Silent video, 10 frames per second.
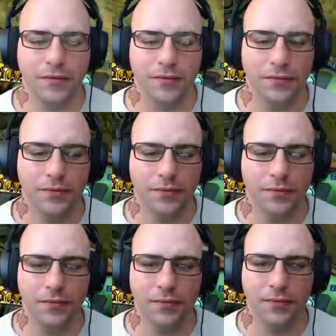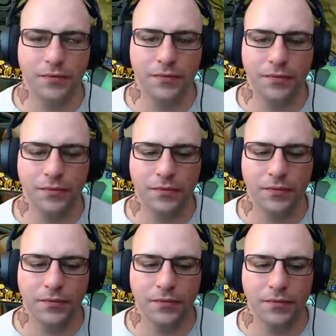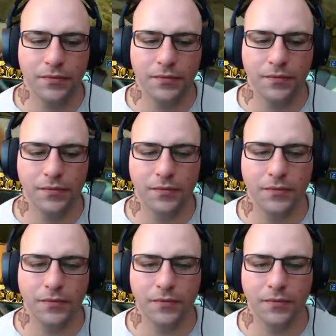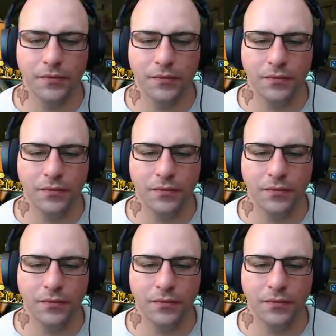Nothing is said.